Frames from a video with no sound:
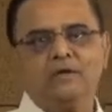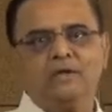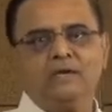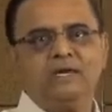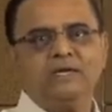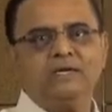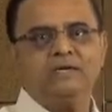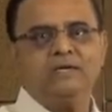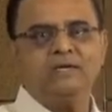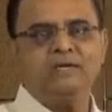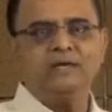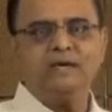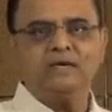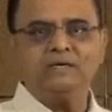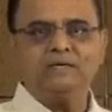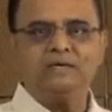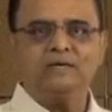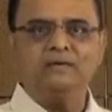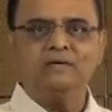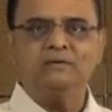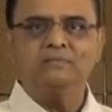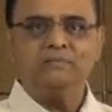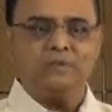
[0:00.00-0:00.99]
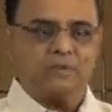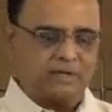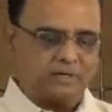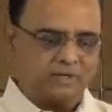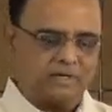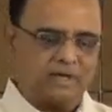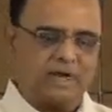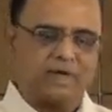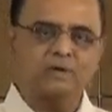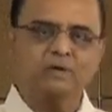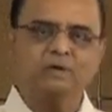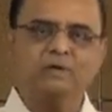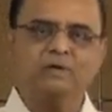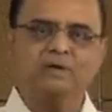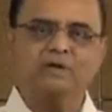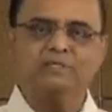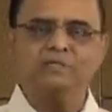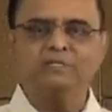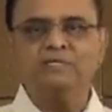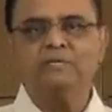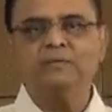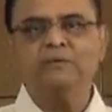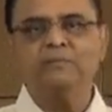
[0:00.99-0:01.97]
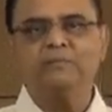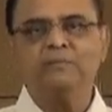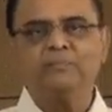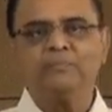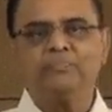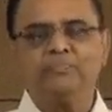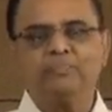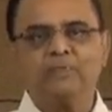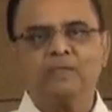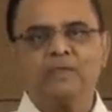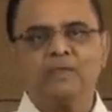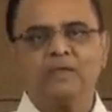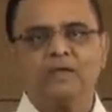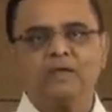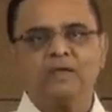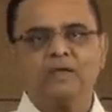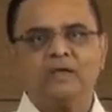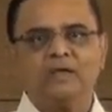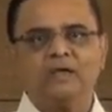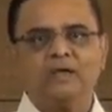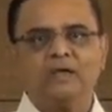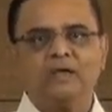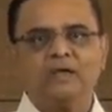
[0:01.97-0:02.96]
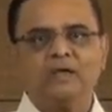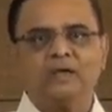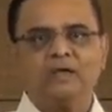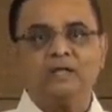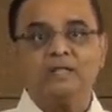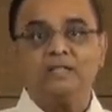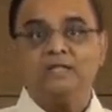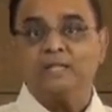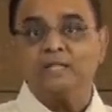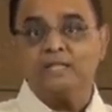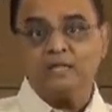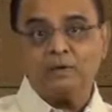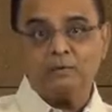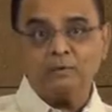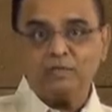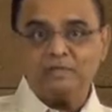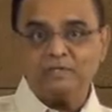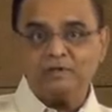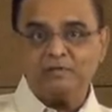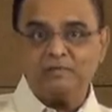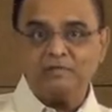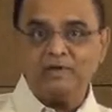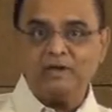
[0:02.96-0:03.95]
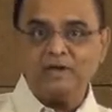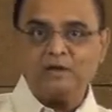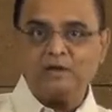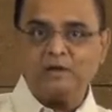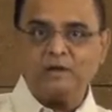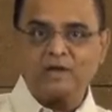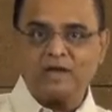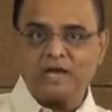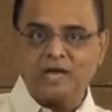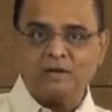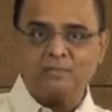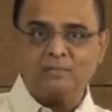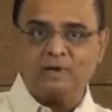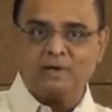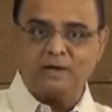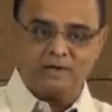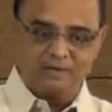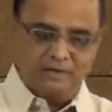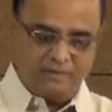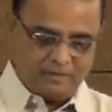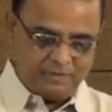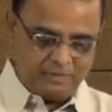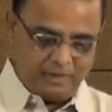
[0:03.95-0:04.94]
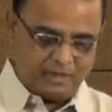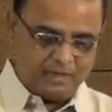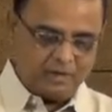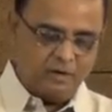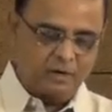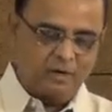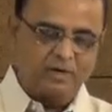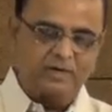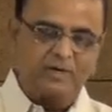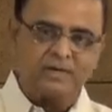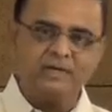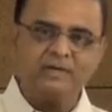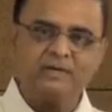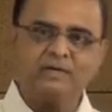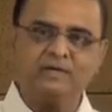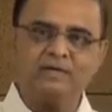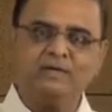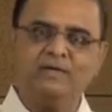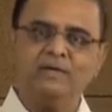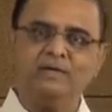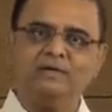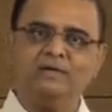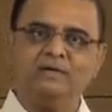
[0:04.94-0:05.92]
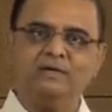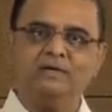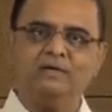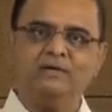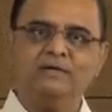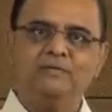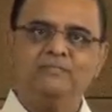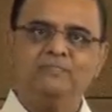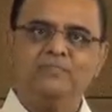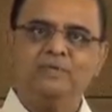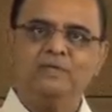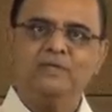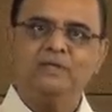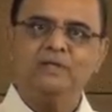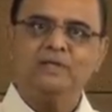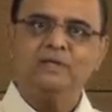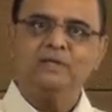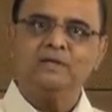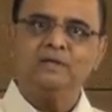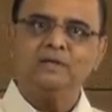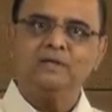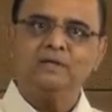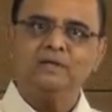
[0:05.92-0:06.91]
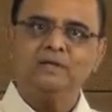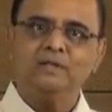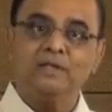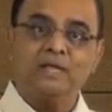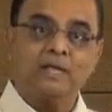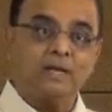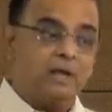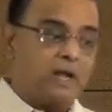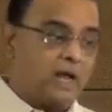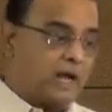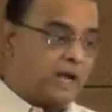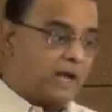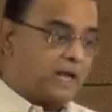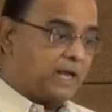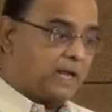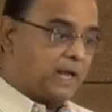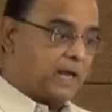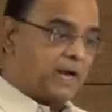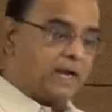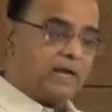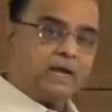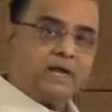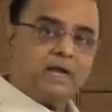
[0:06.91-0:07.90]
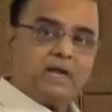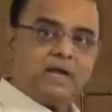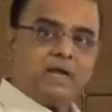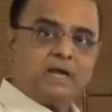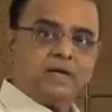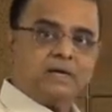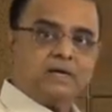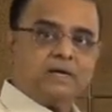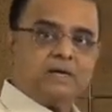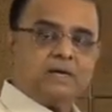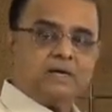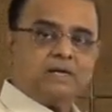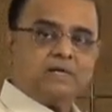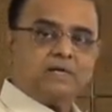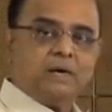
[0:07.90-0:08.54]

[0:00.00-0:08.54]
integrated, technology. Then there was a video camera that got integrated. Then I had a